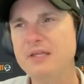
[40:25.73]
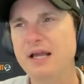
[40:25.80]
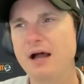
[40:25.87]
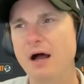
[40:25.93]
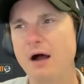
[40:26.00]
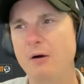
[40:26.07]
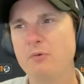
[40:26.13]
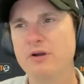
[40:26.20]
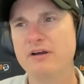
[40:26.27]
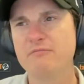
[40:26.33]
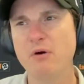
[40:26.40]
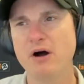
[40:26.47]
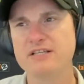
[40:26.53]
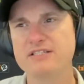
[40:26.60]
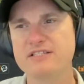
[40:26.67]
I wouldn't have
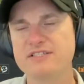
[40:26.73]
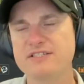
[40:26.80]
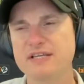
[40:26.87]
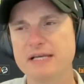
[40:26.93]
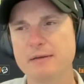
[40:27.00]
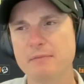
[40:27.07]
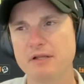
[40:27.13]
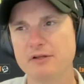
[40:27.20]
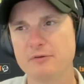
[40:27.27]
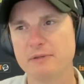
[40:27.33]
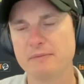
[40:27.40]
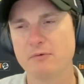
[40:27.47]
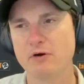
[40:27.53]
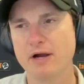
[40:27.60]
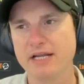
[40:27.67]
minded to see him a little
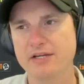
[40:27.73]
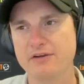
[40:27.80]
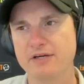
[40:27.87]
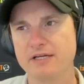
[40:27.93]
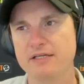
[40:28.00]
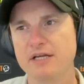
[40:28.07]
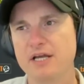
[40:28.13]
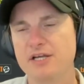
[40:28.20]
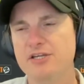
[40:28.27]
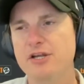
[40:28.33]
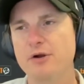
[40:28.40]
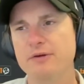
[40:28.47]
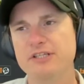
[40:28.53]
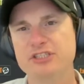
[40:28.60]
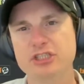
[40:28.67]
bit more accurate.
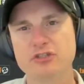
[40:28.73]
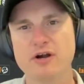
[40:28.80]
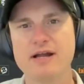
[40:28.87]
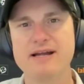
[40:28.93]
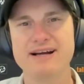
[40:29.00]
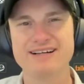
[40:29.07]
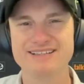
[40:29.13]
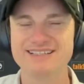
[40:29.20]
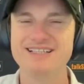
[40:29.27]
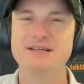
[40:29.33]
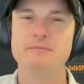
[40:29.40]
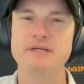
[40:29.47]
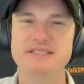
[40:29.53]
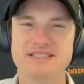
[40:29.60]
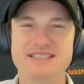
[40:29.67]
In Australia,
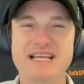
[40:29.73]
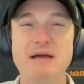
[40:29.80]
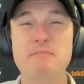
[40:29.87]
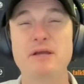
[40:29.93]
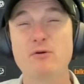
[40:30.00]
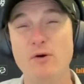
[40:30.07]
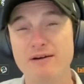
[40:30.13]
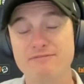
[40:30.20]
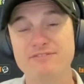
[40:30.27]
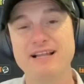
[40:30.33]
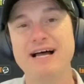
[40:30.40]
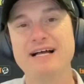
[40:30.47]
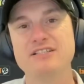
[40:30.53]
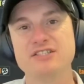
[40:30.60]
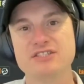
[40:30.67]
pitches can be quite
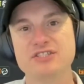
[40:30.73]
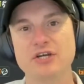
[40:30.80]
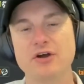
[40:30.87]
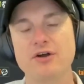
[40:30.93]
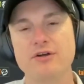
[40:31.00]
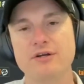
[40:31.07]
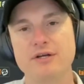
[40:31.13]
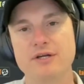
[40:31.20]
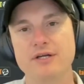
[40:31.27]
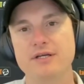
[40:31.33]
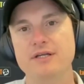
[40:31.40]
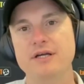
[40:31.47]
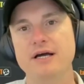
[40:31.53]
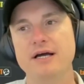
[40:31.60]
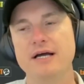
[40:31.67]
flat, so
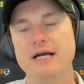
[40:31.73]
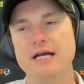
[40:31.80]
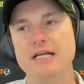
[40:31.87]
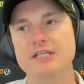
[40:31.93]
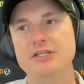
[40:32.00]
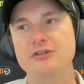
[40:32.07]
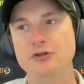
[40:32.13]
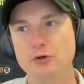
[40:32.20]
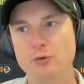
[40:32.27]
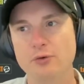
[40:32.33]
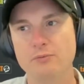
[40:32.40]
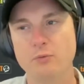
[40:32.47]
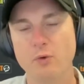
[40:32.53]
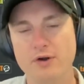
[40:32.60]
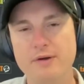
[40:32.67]
you do
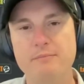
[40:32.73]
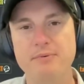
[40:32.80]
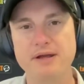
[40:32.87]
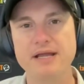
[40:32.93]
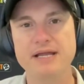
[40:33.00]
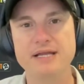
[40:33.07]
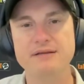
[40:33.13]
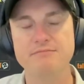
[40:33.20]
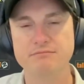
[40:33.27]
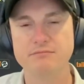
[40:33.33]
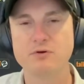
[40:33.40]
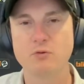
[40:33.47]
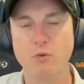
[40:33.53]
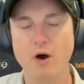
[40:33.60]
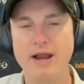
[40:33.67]
want to be
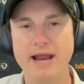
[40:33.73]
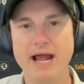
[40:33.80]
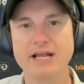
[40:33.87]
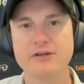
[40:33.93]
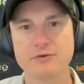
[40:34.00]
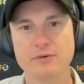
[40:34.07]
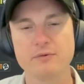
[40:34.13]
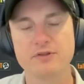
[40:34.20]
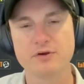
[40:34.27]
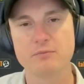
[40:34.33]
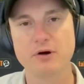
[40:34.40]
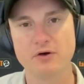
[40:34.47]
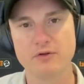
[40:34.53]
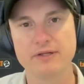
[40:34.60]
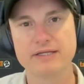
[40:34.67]
quite accurate with your
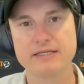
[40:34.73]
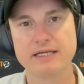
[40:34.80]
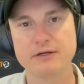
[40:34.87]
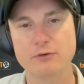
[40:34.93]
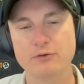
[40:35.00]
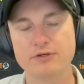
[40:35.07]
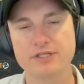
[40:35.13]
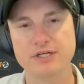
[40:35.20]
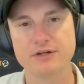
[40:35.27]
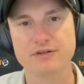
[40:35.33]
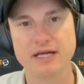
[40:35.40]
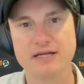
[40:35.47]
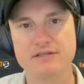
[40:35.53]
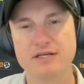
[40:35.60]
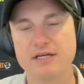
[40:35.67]
bowling in order,
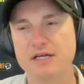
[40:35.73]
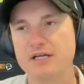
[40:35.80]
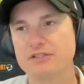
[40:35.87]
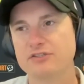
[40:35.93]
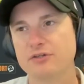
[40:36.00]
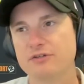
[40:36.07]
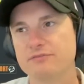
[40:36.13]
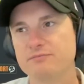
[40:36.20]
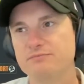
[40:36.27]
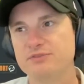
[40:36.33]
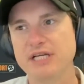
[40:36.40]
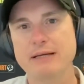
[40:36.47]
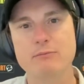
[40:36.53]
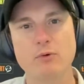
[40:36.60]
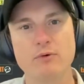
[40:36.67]
that sort of
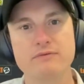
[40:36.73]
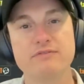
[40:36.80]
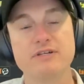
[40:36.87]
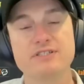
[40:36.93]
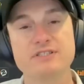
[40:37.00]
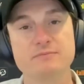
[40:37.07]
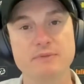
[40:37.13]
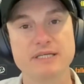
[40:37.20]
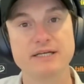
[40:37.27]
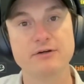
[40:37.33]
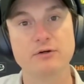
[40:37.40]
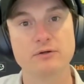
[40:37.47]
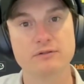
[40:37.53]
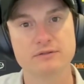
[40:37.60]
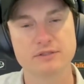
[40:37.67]
Shane Warne versus
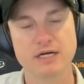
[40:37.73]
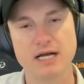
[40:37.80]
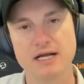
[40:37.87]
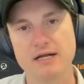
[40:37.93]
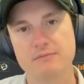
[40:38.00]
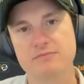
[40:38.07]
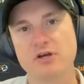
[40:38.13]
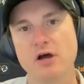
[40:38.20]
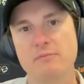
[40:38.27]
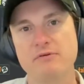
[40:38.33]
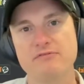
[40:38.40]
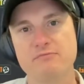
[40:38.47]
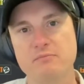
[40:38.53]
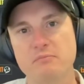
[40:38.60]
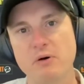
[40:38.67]
McGill type of
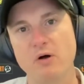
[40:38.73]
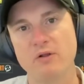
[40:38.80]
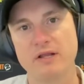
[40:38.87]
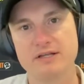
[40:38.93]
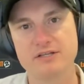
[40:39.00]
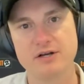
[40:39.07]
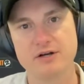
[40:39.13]
bowler,